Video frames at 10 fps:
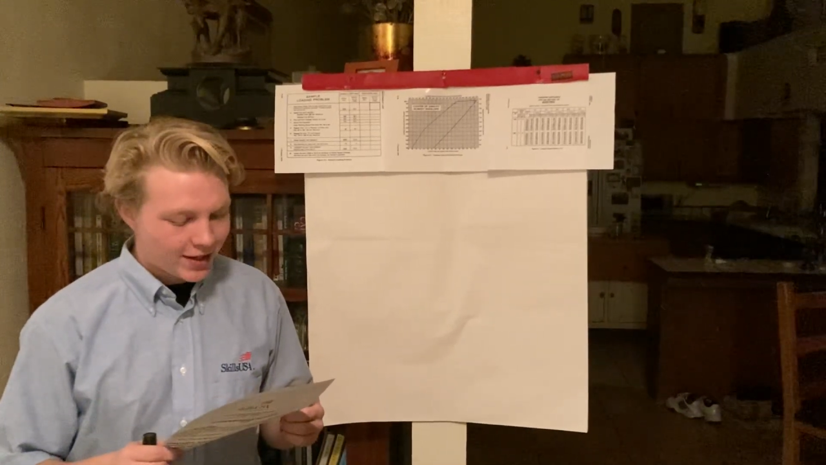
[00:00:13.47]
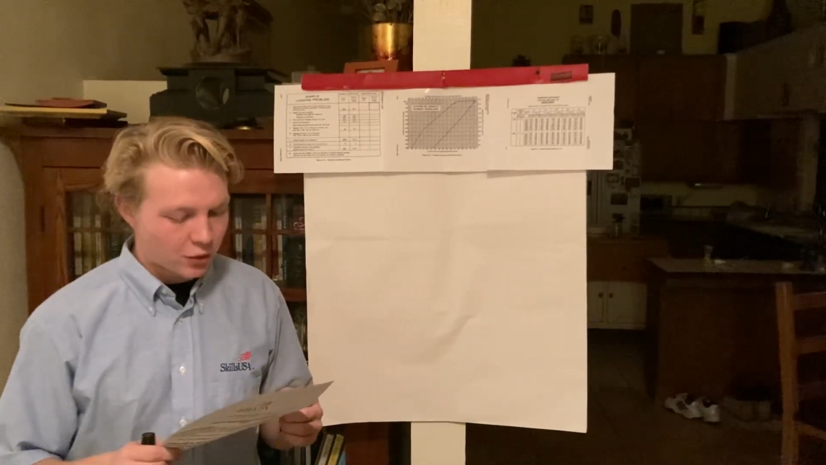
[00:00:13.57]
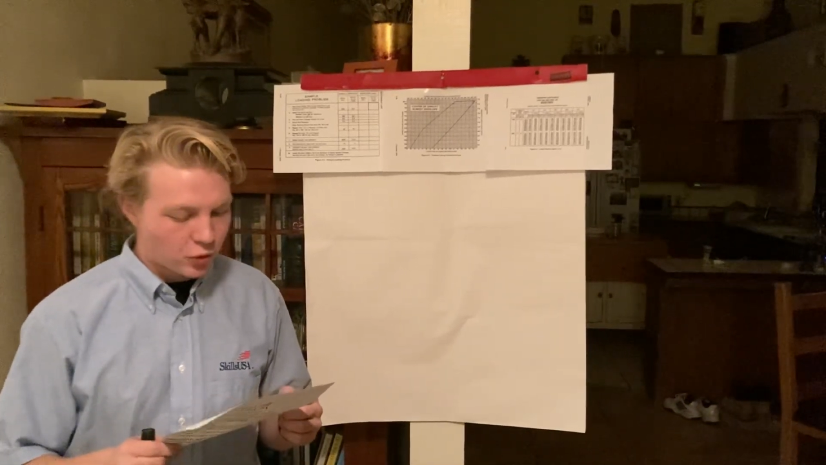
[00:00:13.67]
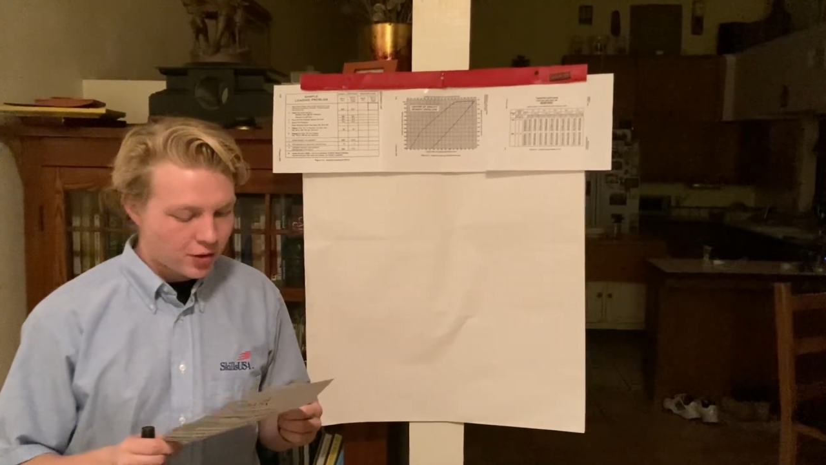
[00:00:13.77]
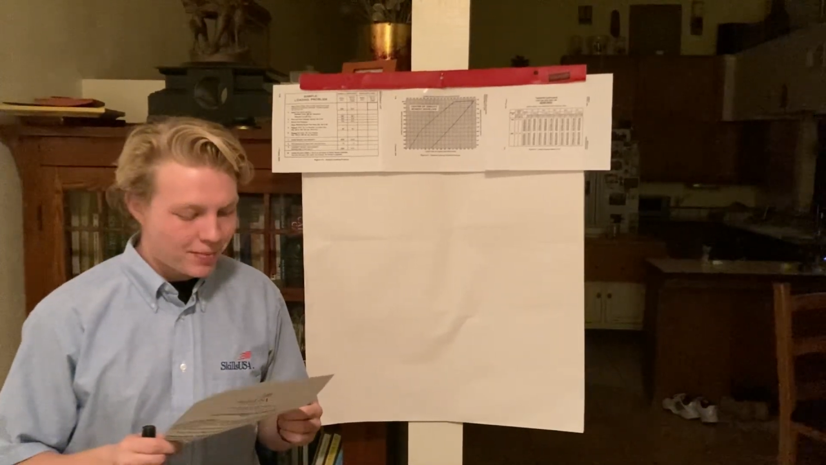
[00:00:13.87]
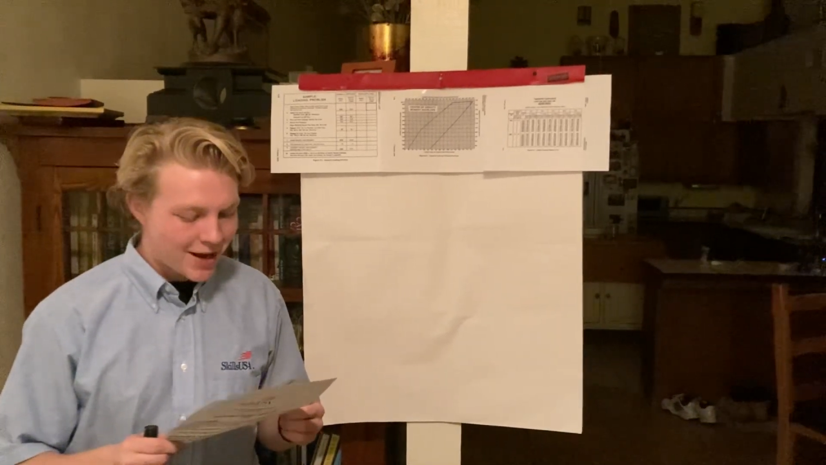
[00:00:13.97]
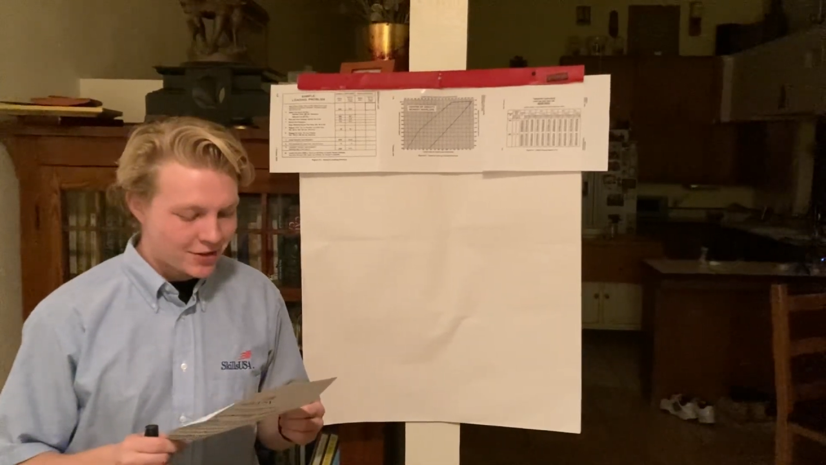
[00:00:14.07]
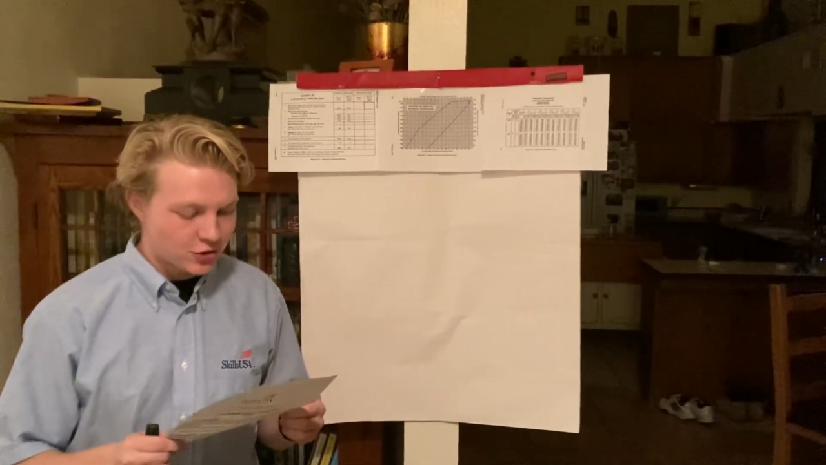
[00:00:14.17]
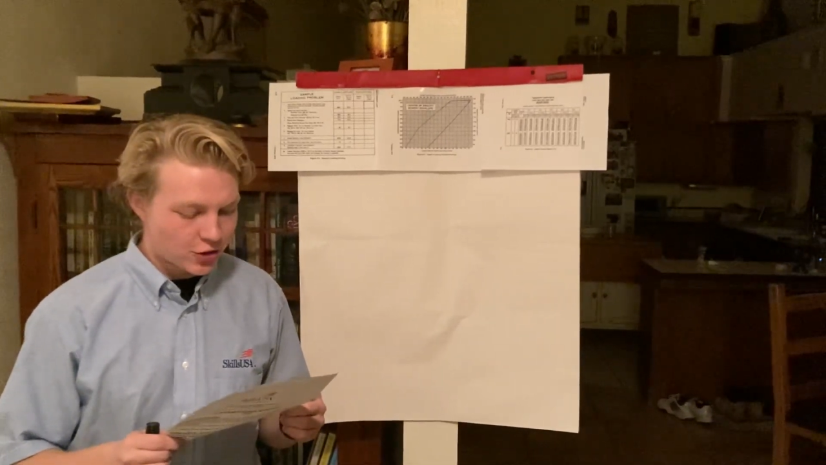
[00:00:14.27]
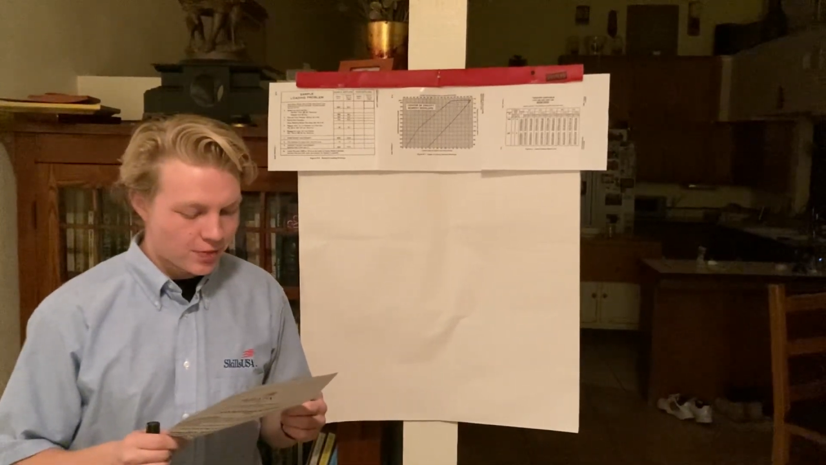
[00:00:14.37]
and 1
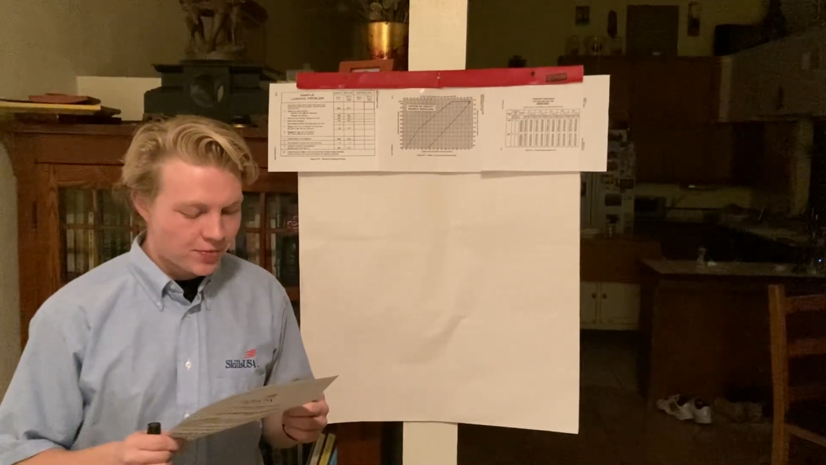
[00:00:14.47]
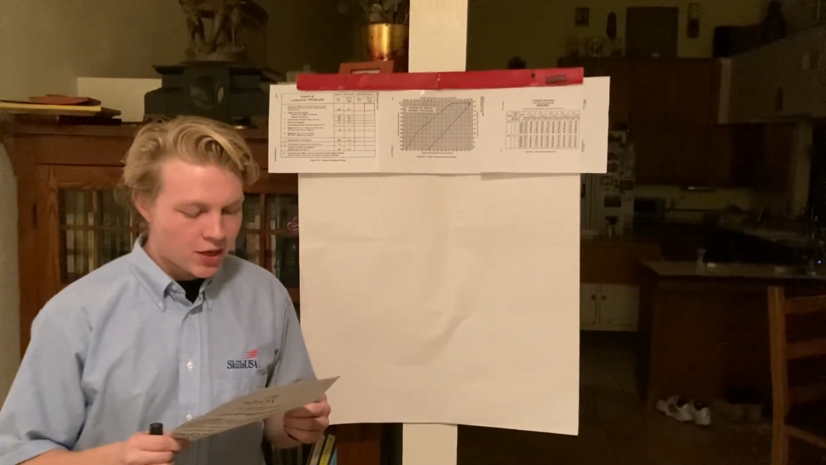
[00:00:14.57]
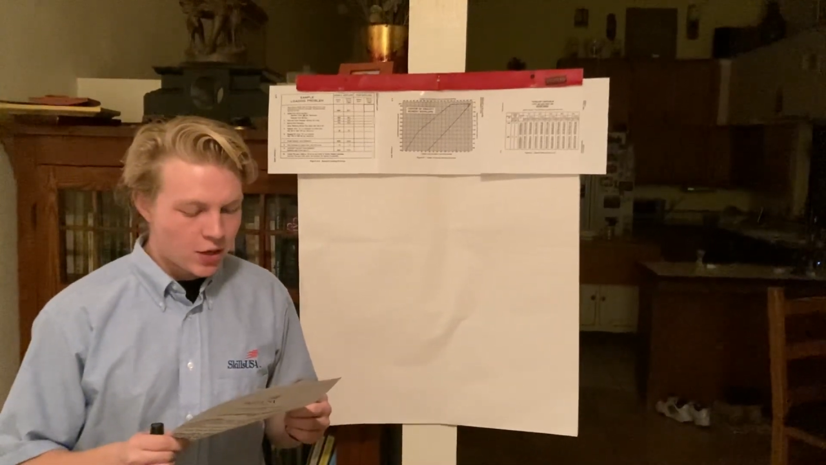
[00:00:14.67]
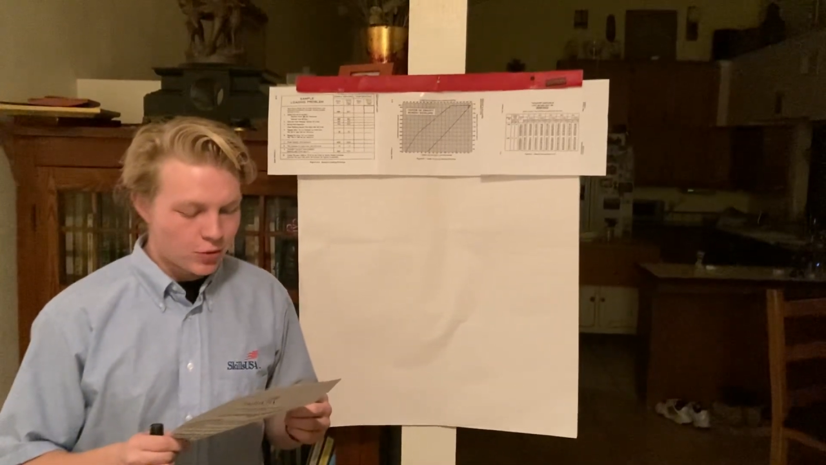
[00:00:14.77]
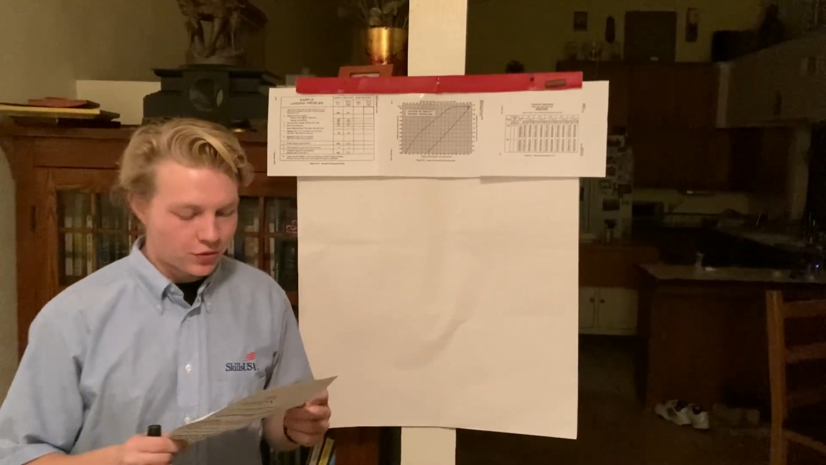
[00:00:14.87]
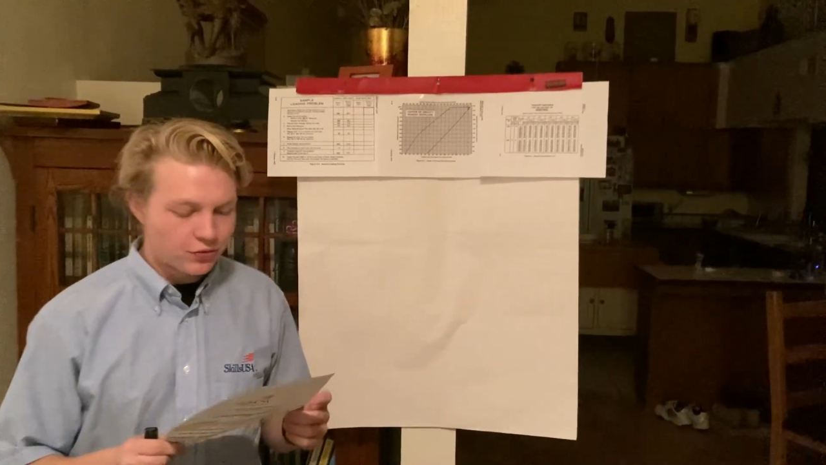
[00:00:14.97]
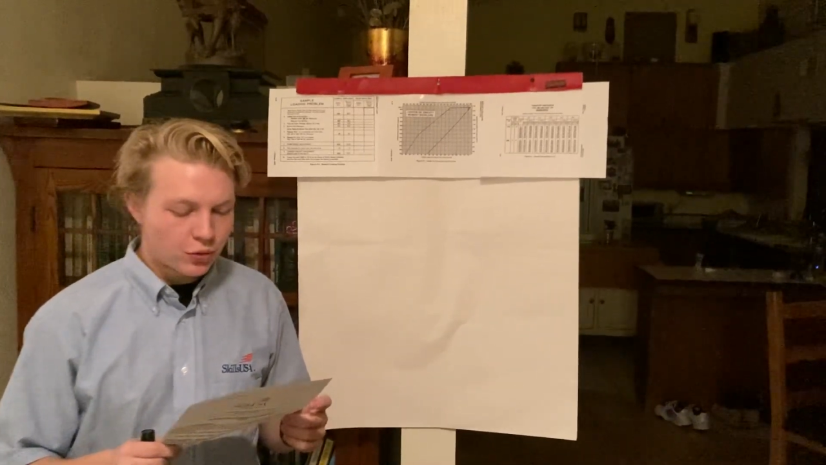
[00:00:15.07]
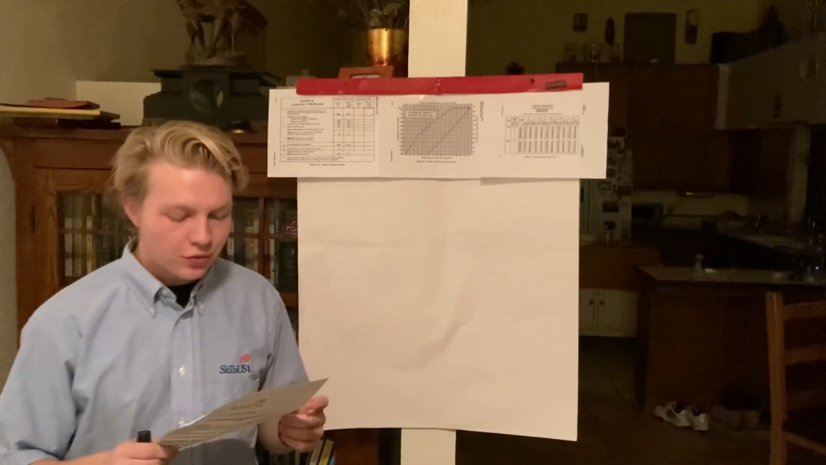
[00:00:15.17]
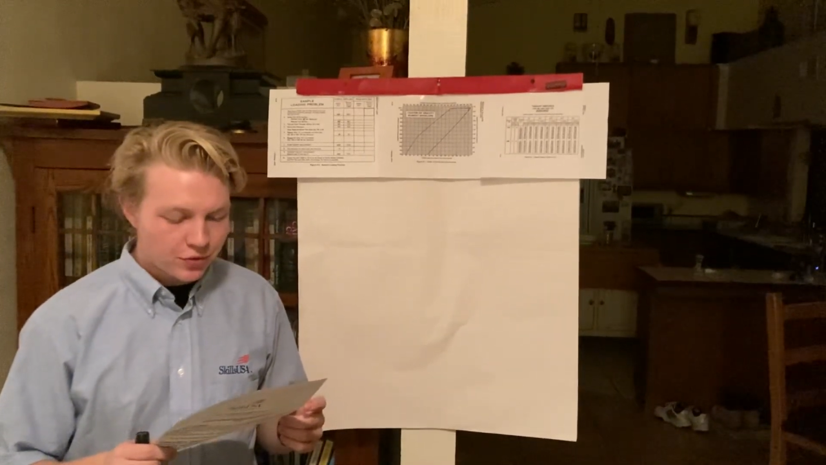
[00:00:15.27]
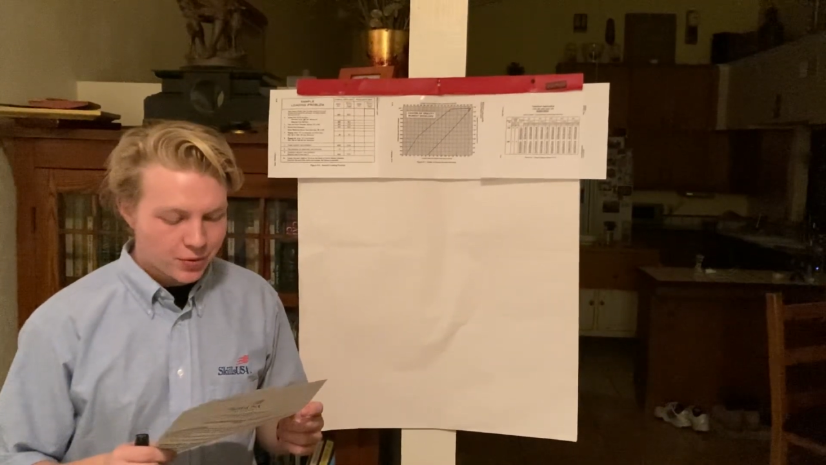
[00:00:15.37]
passenger with
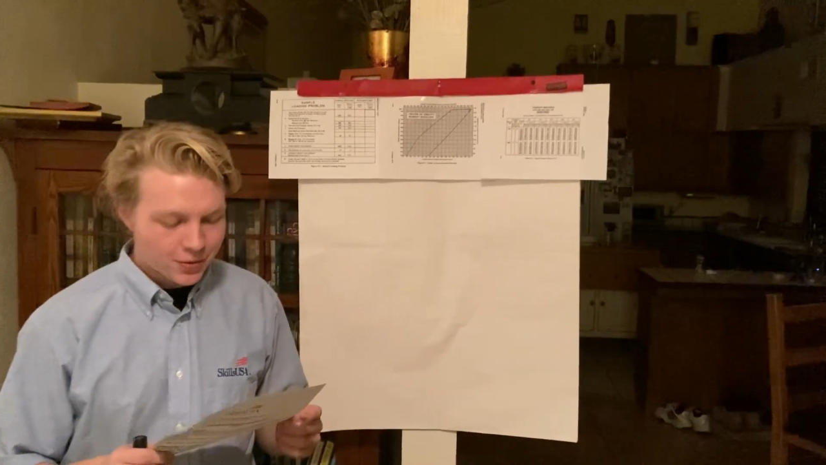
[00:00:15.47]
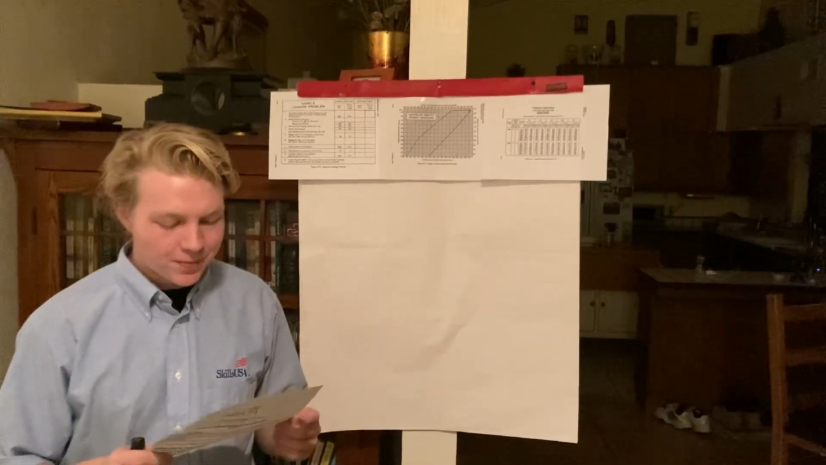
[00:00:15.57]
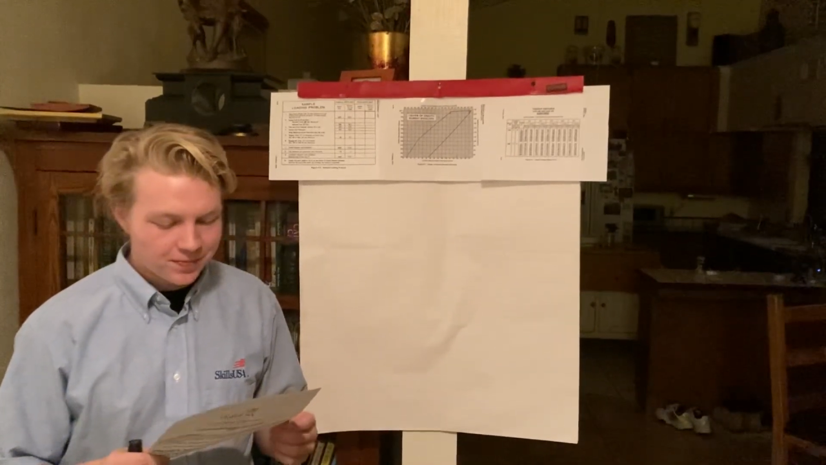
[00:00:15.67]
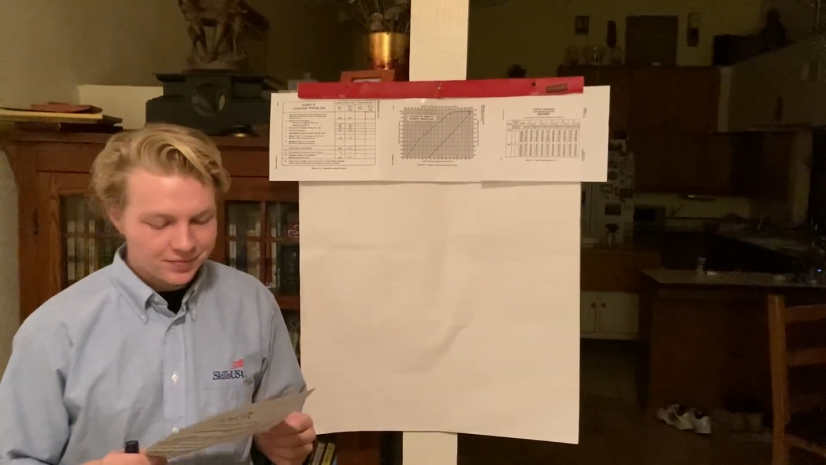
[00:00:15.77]
full fuel